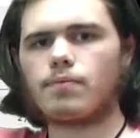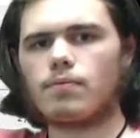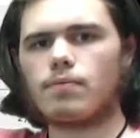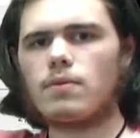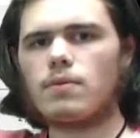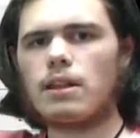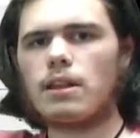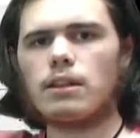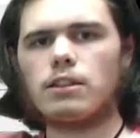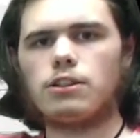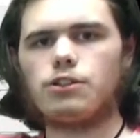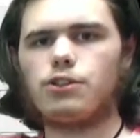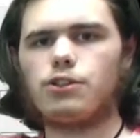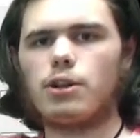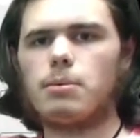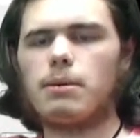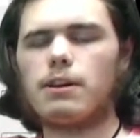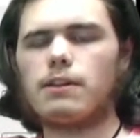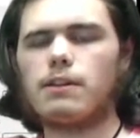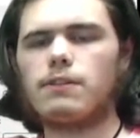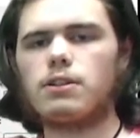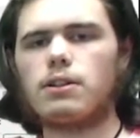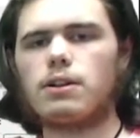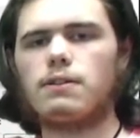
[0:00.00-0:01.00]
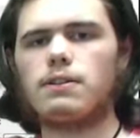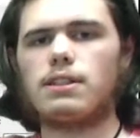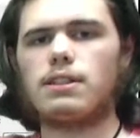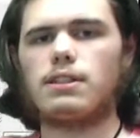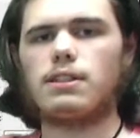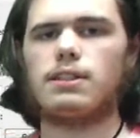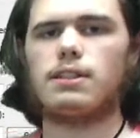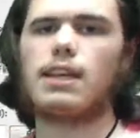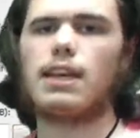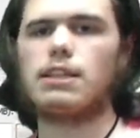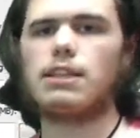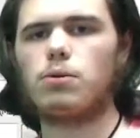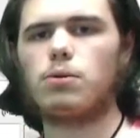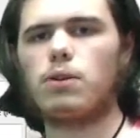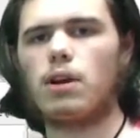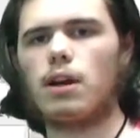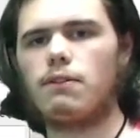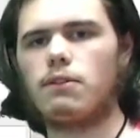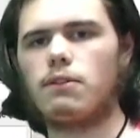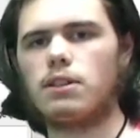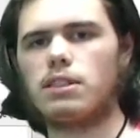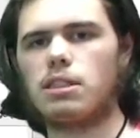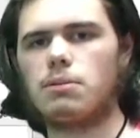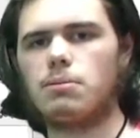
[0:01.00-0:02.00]
Streaming service in this case would
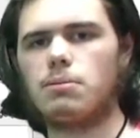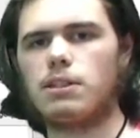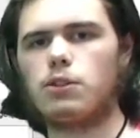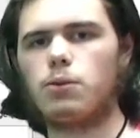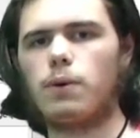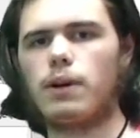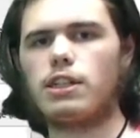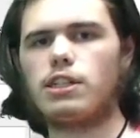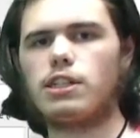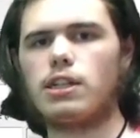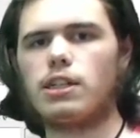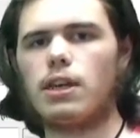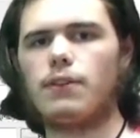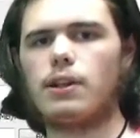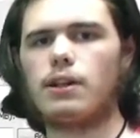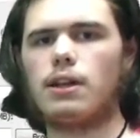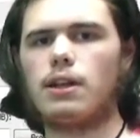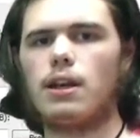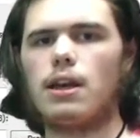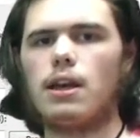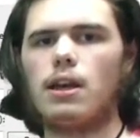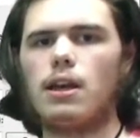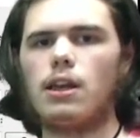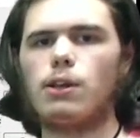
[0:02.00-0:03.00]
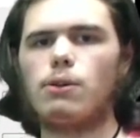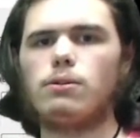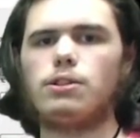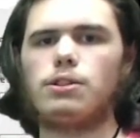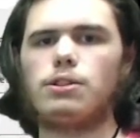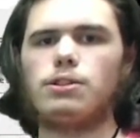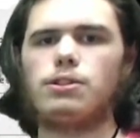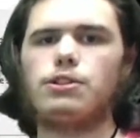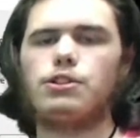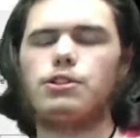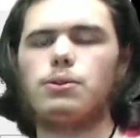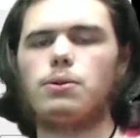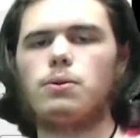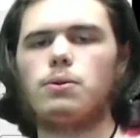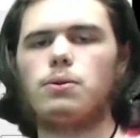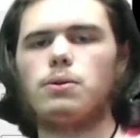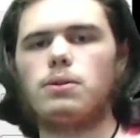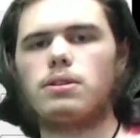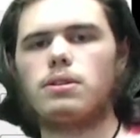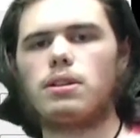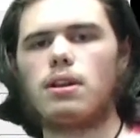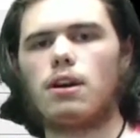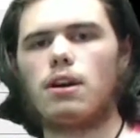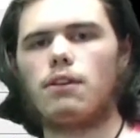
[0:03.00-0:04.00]
obviously be Twitch, and then you would just
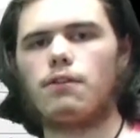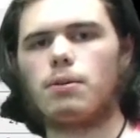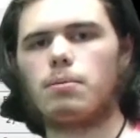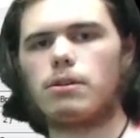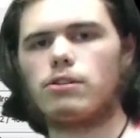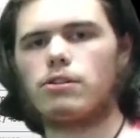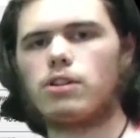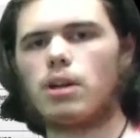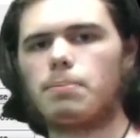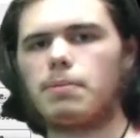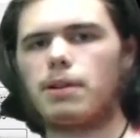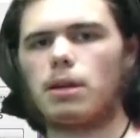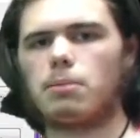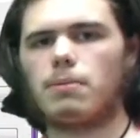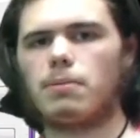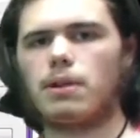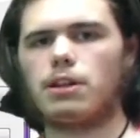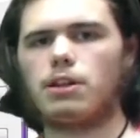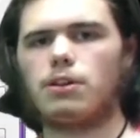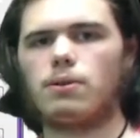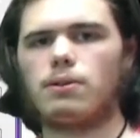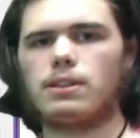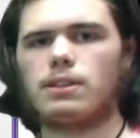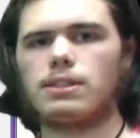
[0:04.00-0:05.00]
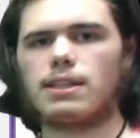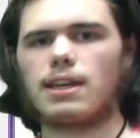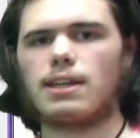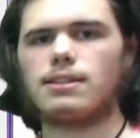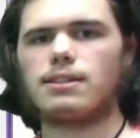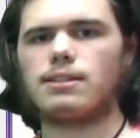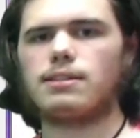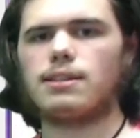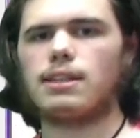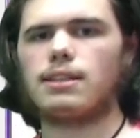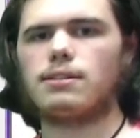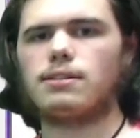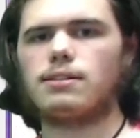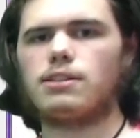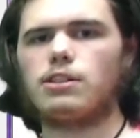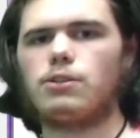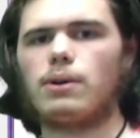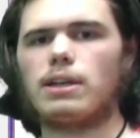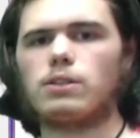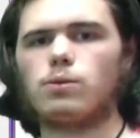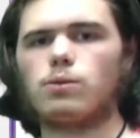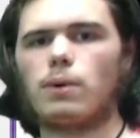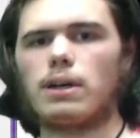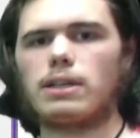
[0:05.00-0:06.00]
choose from the drop-down menu. In this case it says
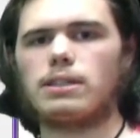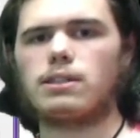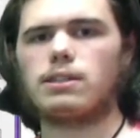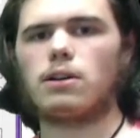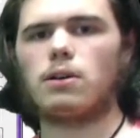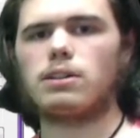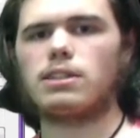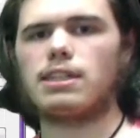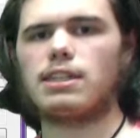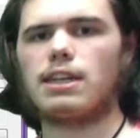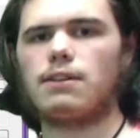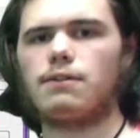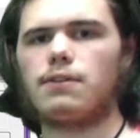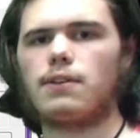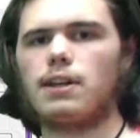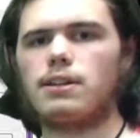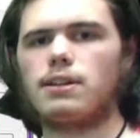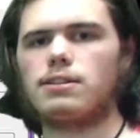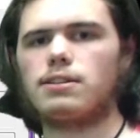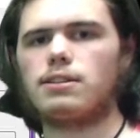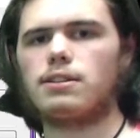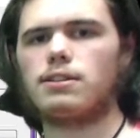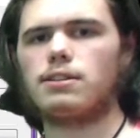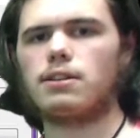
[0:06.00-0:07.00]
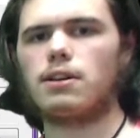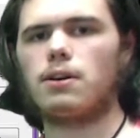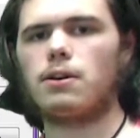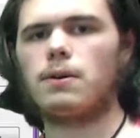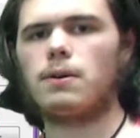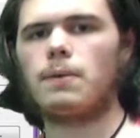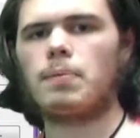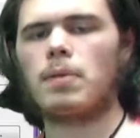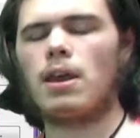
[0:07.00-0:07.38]
US West Coast San Francisco.